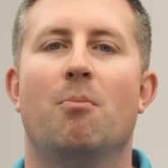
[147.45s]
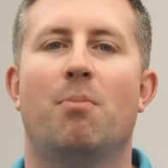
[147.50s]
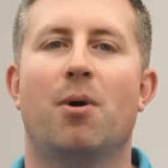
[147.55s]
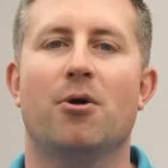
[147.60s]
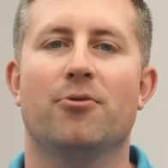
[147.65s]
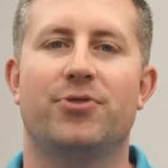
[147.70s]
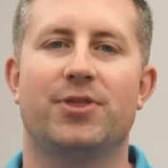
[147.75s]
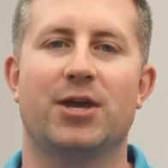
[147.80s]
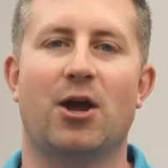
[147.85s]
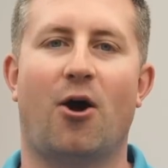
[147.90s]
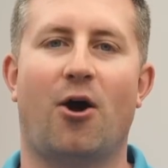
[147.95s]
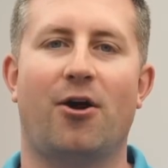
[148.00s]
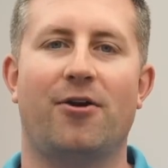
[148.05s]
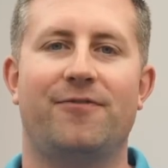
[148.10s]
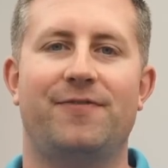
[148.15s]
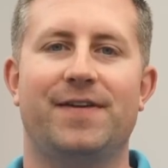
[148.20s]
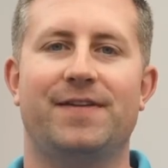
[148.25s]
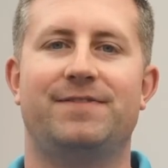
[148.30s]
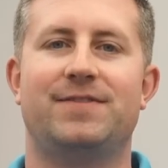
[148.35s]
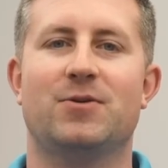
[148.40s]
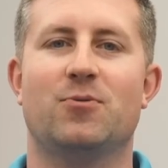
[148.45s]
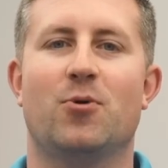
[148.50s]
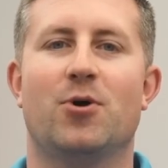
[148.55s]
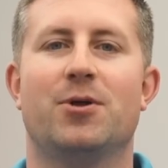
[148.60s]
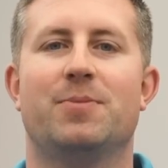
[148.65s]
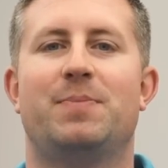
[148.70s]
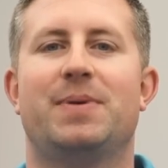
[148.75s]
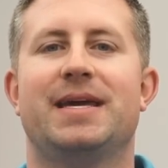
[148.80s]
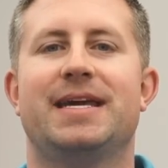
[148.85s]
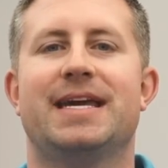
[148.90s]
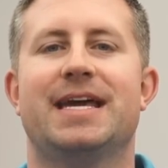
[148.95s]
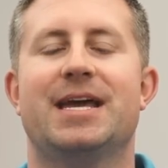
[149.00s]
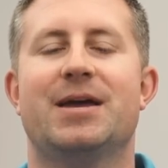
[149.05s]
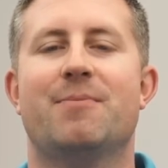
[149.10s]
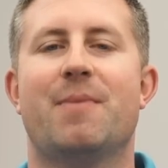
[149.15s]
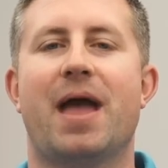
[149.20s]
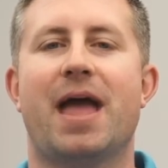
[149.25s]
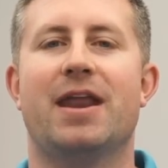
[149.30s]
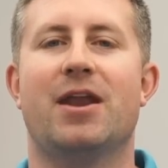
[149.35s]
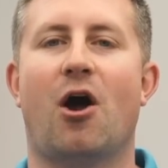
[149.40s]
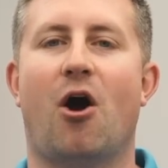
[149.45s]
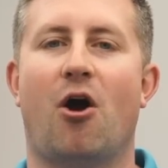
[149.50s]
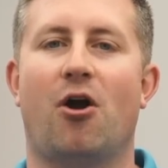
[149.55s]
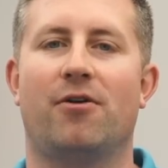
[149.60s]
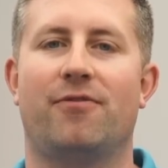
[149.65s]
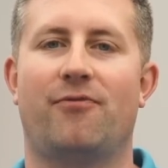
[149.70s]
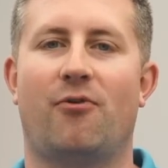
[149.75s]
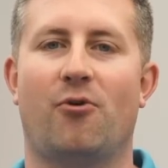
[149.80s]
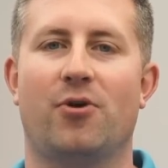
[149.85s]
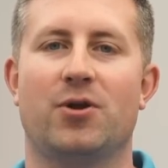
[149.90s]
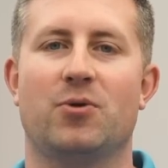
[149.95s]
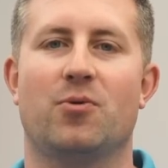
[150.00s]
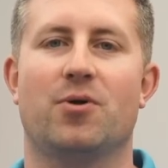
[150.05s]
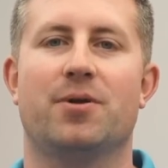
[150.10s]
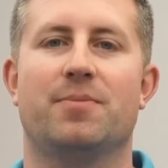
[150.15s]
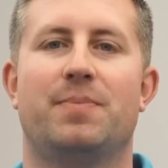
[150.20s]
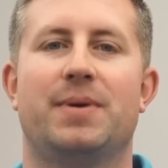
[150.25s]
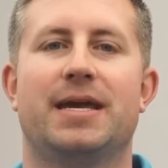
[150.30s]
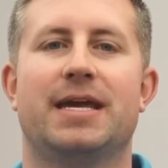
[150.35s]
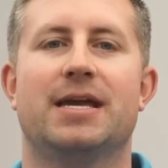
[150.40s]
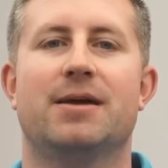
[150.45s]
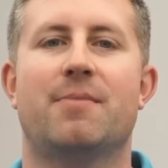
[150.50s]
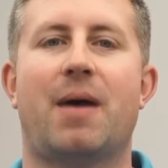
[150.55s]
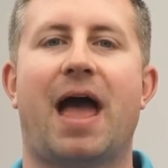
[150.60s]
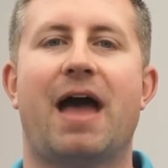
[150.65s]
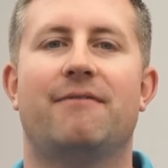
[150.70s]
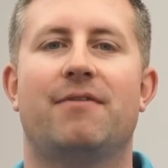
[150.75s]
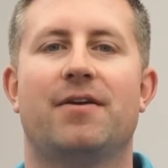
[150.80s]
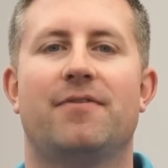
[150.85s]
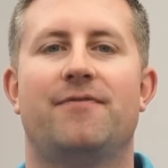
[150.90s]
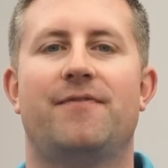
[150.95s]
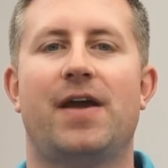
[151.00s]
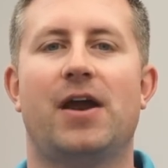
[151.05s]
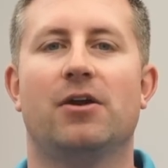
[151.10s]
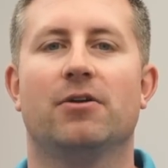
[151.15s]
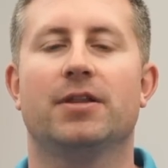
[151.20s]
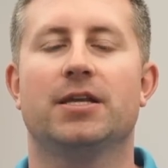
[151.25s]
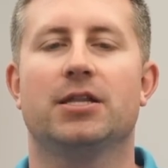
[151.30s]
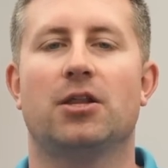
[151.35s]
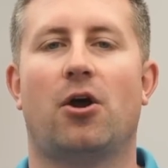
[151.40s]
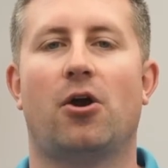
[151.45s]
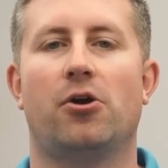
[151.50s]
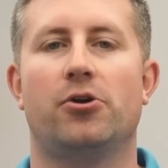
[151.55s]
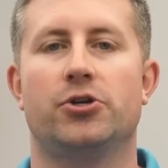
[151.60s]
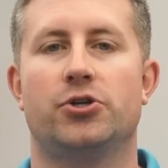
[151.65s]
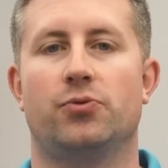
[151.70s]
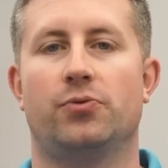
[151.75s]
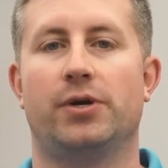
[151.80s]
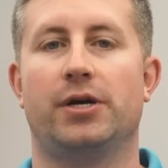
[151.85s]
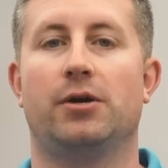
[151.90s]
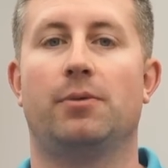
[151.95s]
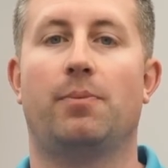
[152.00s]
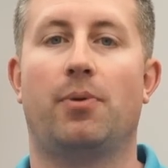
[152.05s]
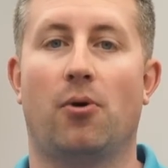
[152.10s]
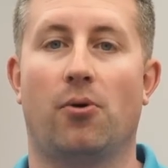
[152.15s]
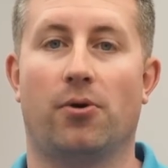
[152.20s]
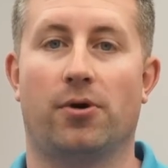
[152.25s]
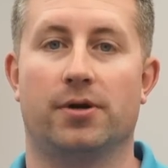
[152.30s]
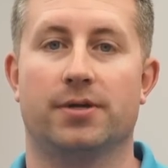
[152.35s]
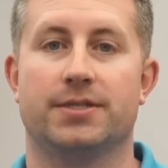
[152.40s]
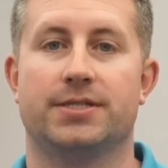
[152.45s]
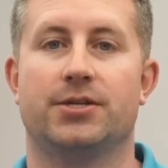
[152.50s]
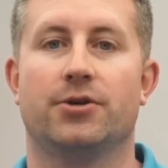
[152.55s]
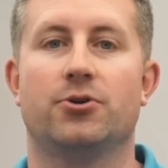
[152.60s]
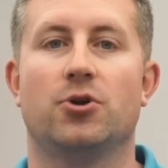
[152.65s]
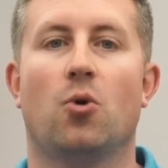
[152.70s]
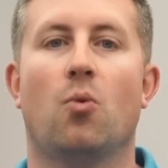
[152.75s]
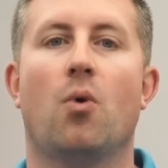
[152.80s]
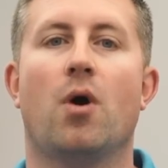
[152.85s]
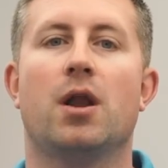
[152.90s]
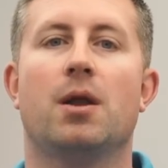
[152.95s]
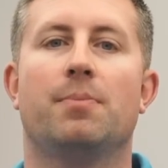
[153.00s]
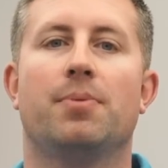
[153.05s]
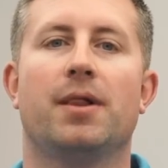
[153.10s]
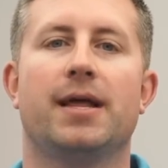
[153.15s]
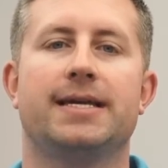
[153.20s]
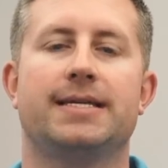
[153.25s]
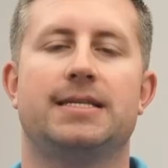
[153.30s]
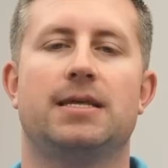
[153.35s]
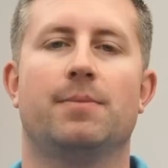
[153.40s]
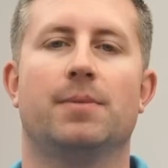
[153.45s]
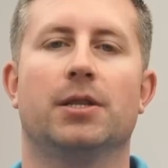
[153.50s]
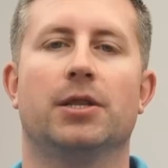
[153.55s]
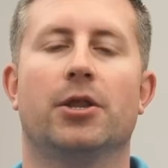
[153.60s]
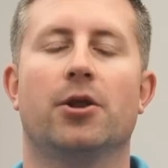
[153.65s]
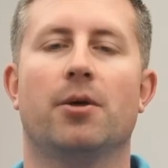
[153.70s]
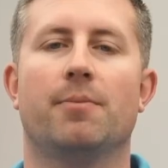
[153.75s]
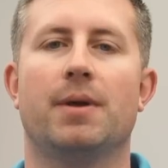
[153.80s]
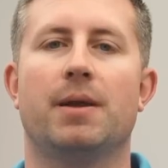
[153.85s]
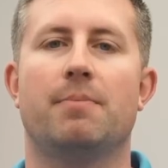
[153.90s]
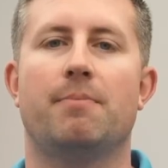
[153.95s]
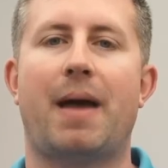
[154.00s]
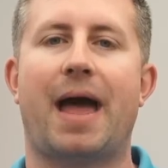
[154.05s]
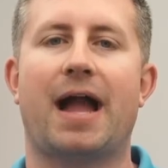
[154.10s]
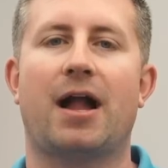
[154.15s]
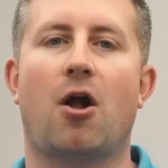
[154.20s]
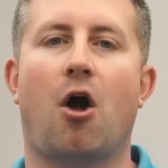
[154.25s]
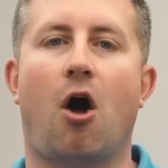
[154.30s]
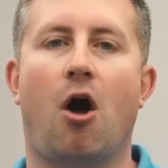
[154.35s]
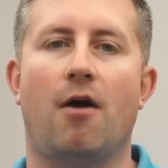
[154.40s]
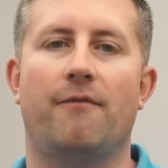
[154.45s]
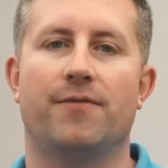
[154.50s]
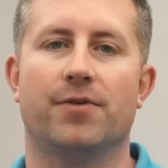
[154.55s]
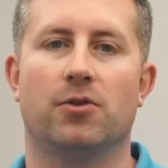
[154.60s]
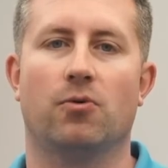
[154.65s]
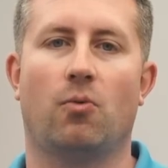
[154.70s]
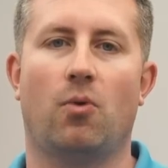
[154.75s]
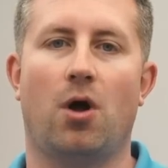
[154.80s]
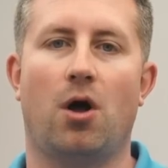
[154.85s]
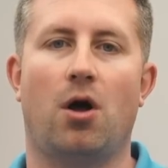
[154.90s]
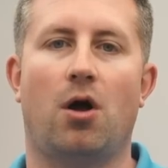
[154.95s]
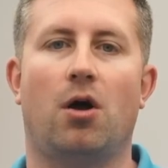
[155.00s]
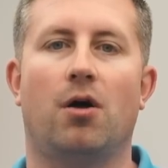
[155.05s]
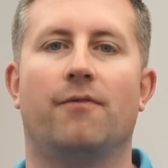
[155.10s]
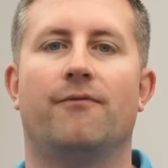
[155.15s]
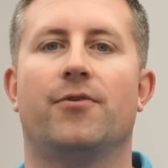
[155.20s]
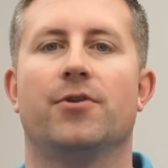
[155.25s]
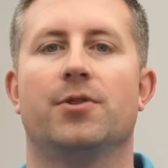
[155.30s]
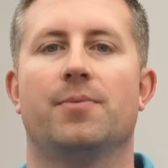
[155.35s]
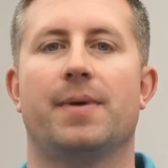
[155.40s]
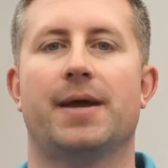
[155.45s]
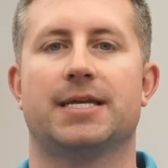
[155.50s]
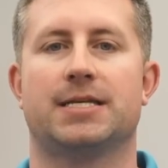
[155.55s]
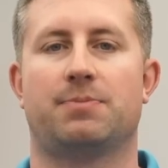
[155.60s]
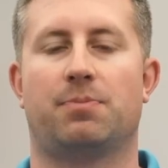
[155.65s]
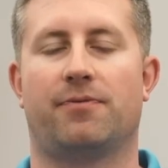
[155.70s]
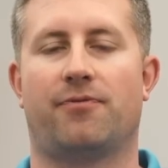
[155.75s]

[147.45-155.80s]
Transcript: Both the R51PM and R41PM have a fairly large rear port, so you'll want to place them a little bit back off of the wall for the best